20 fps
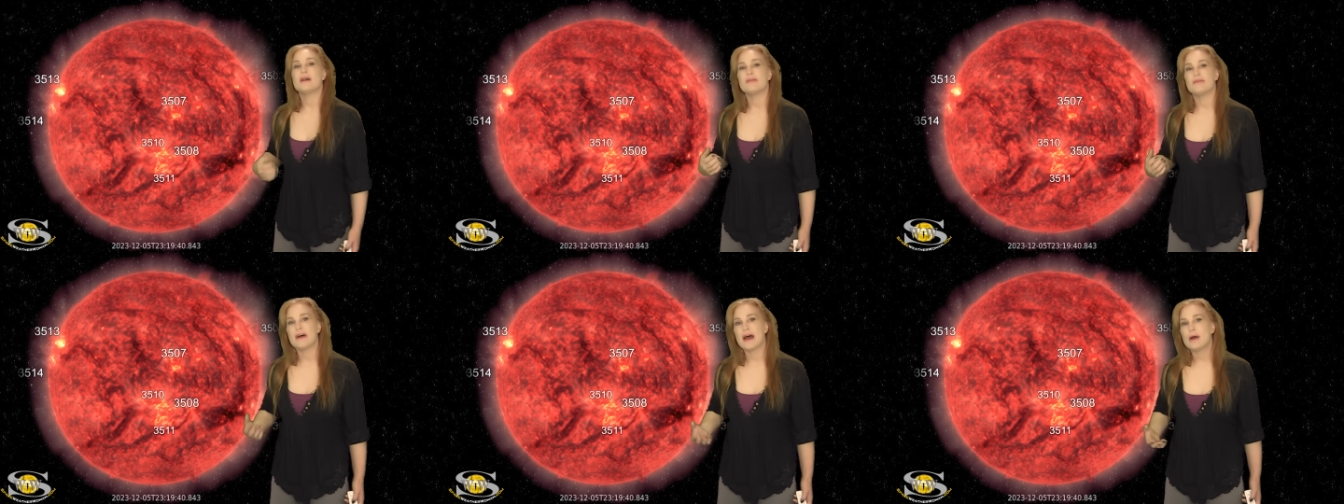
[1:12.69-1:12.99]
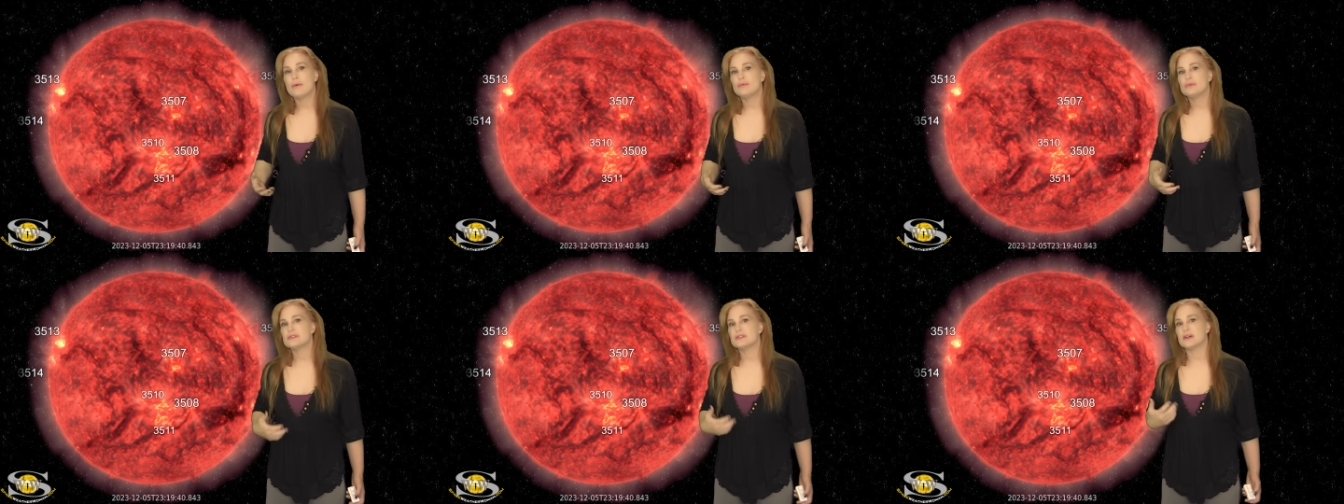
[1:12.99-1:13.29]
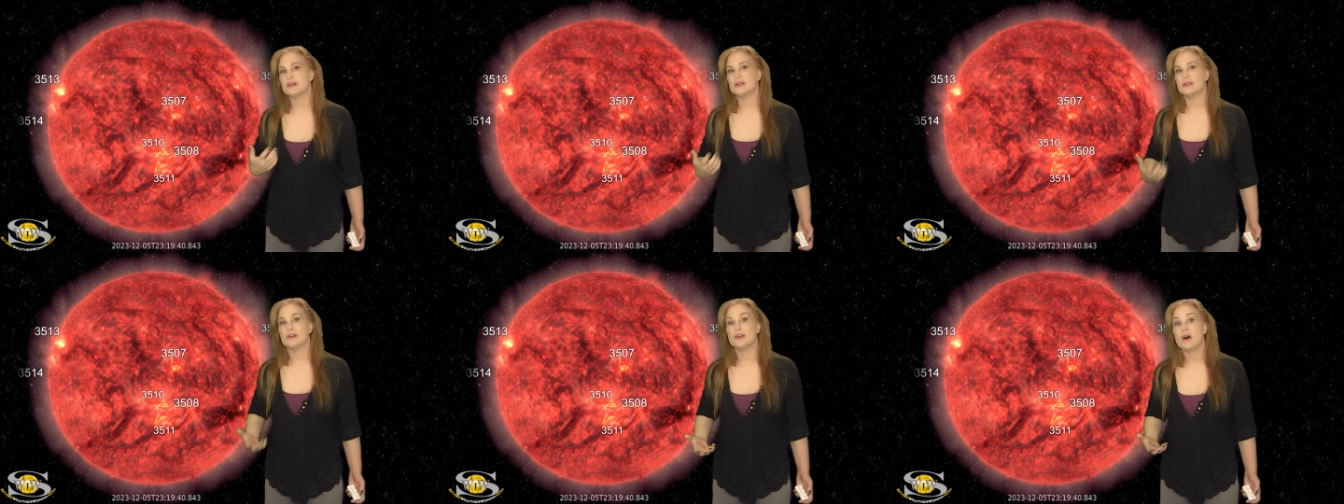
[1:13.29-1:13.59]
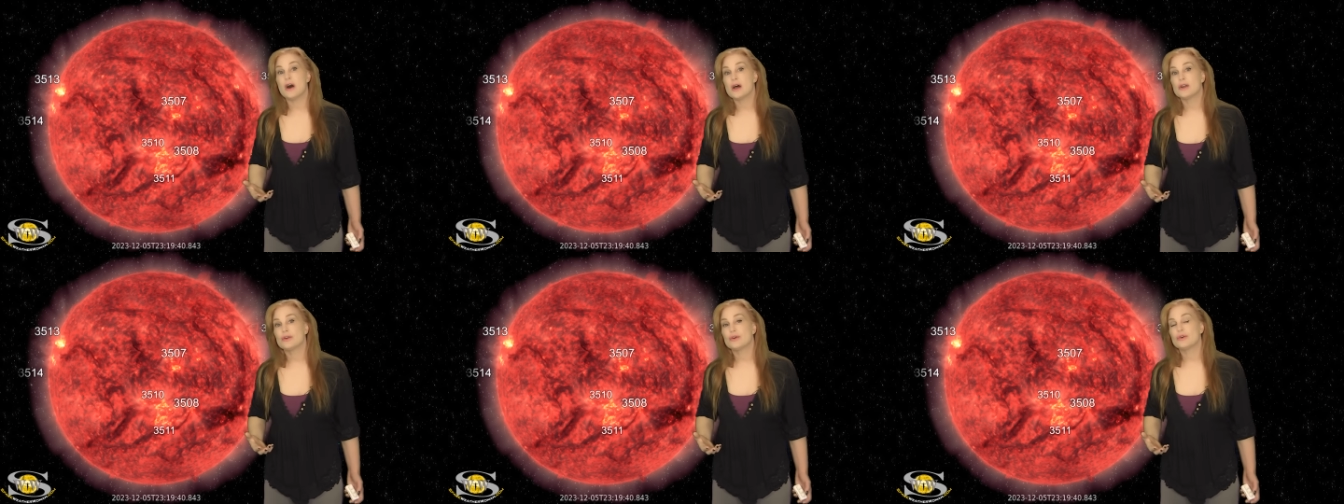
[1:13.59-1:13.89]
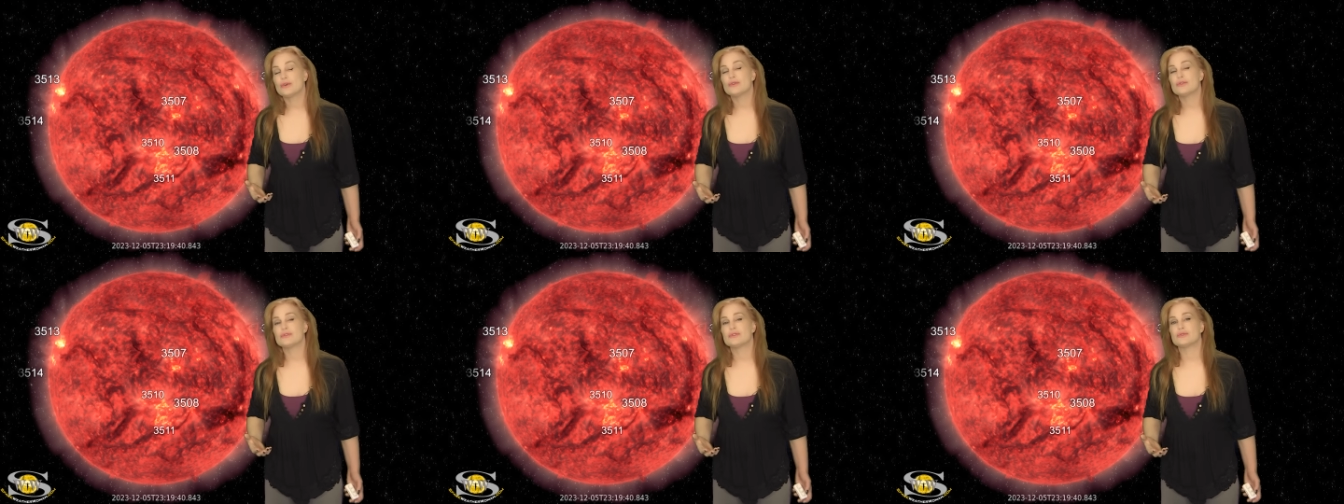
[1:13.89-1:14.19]
That was a
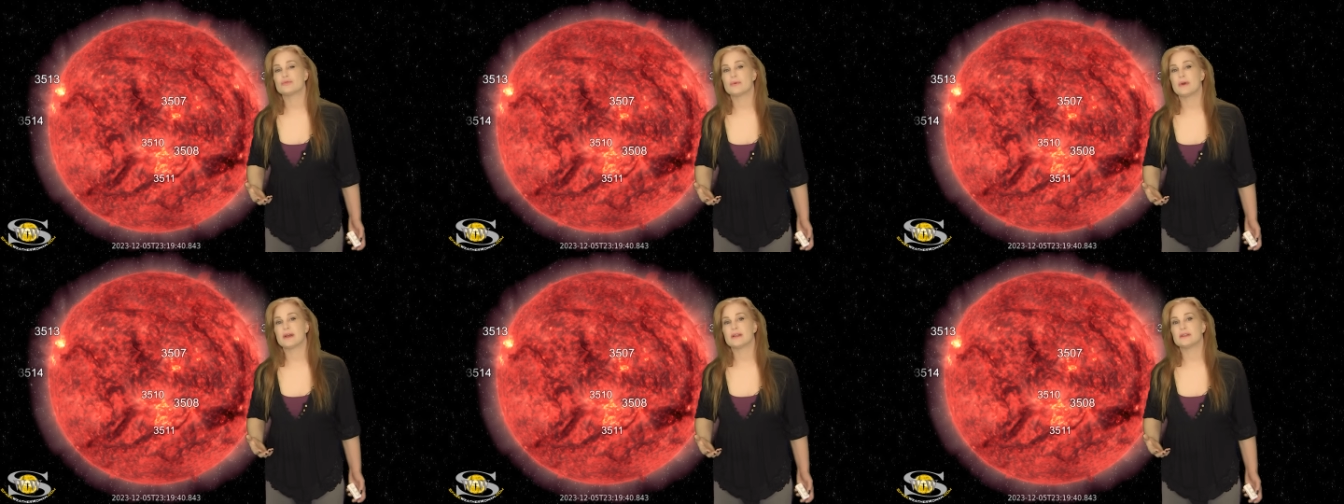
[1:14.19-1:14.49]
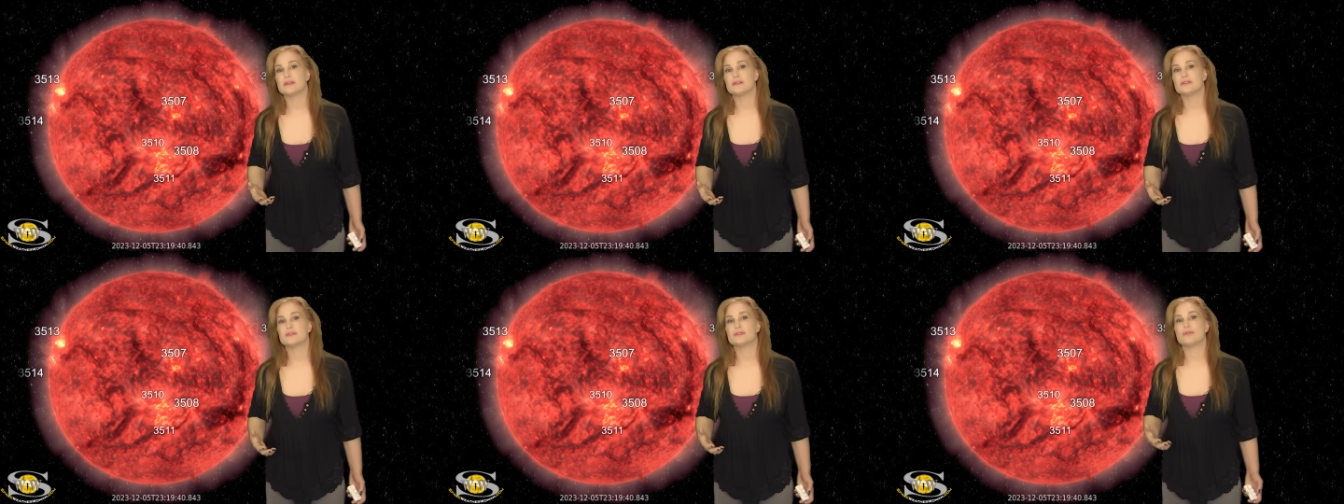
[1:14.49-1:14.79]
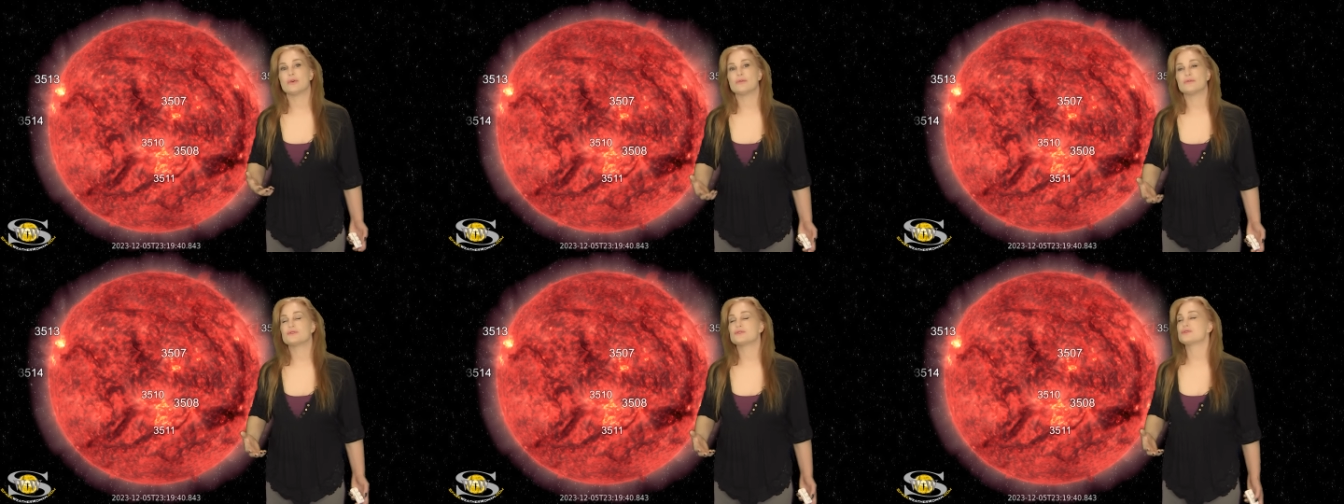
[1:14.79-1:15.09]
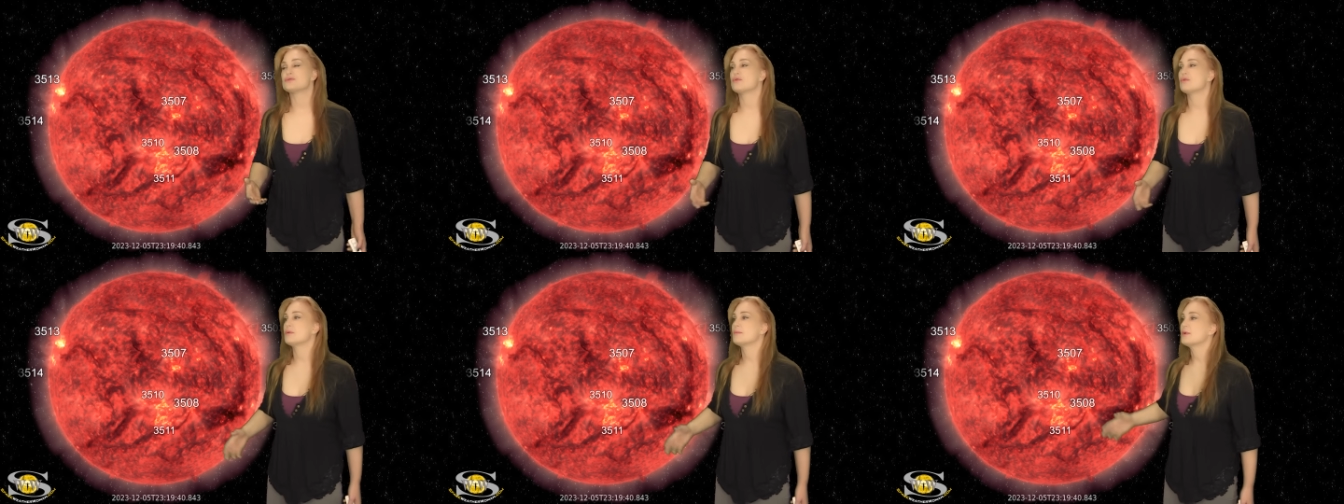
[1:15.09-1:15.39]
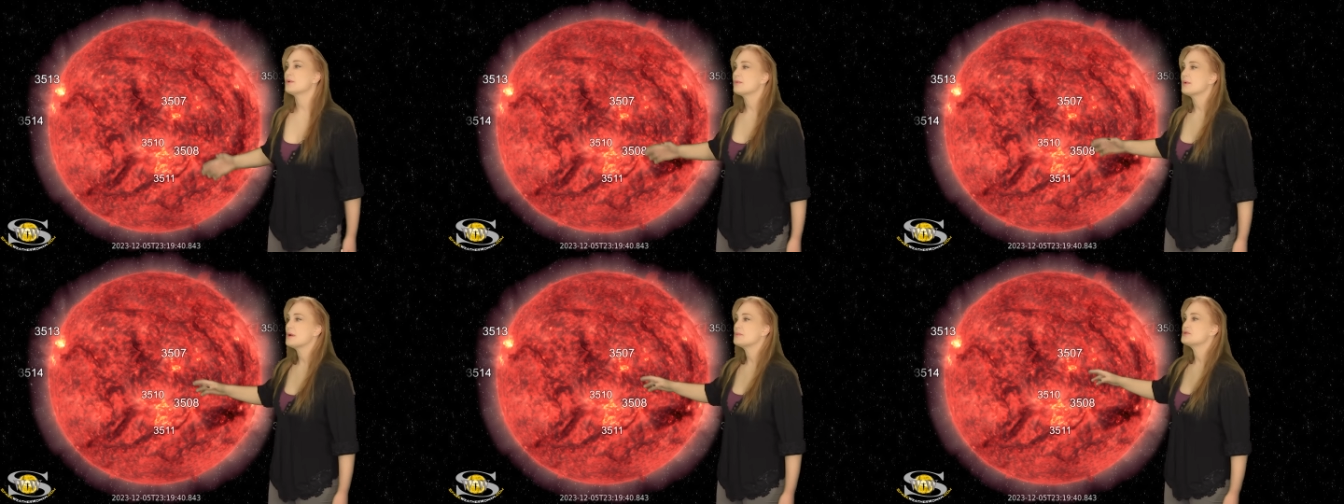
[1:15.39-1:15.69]
non-Earth-directed solar
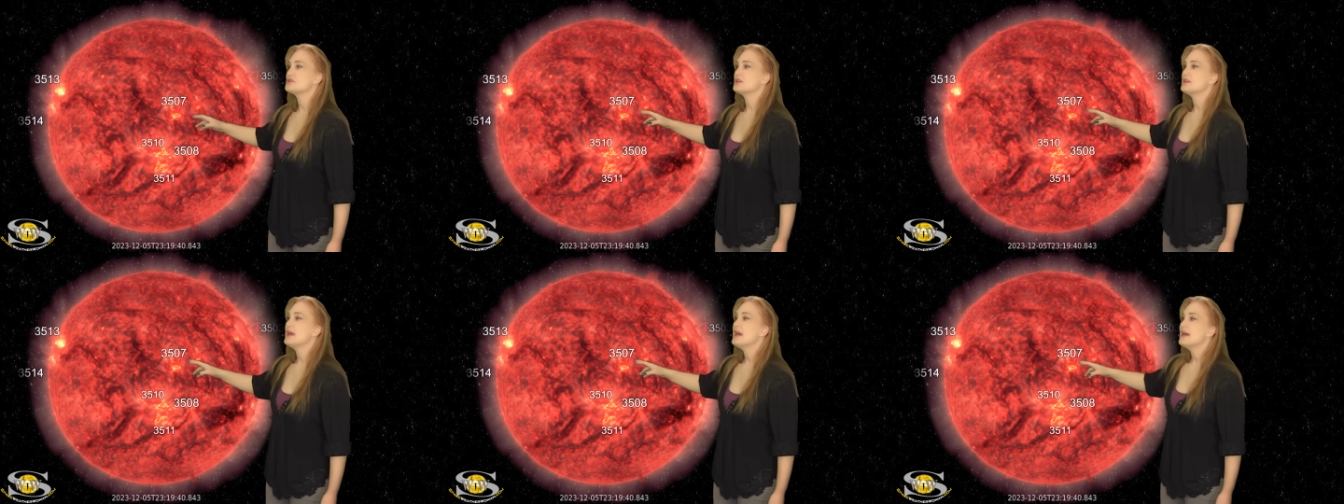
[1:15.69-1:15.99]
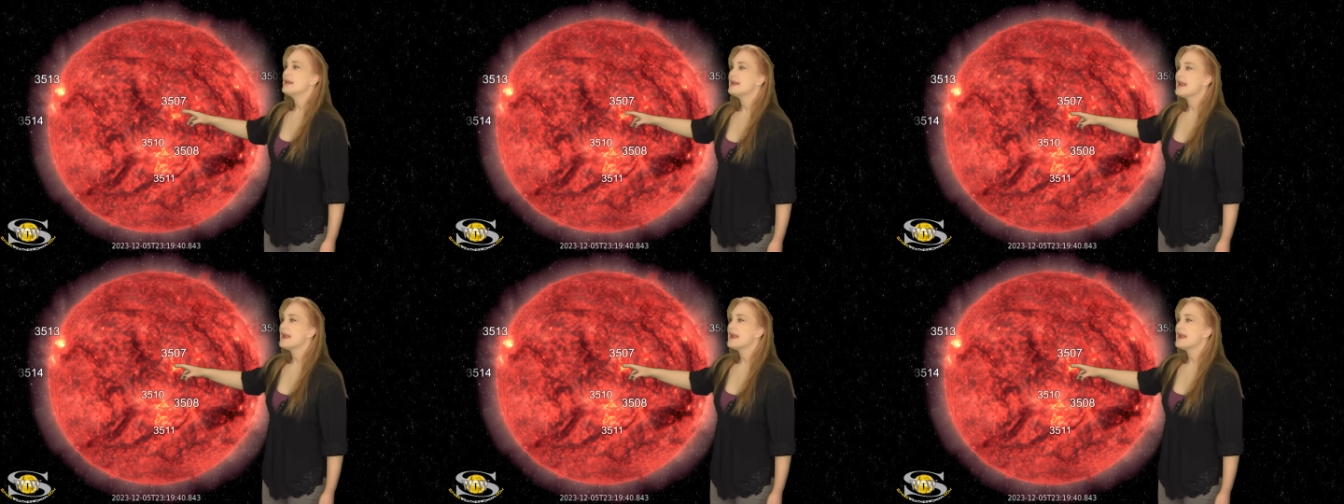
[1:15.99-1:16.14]
storm eruption.